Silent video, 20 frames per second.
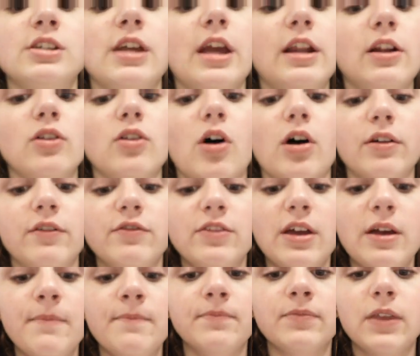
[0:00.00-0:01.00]
And a lot of
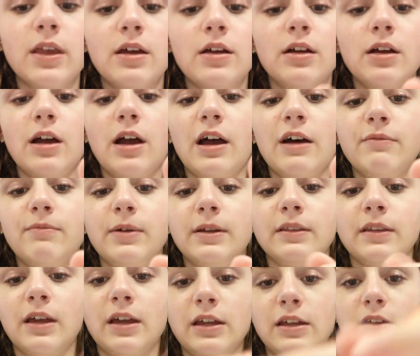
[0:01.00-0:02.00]
them have
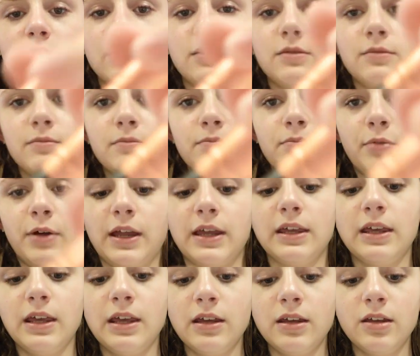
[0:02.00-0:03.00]
been like
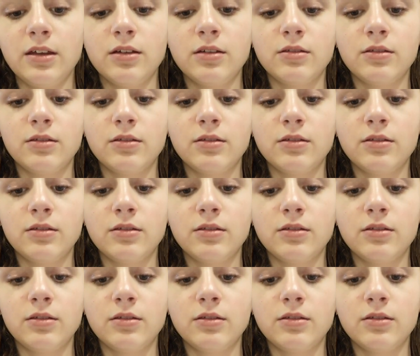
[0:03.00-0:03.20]
breaking.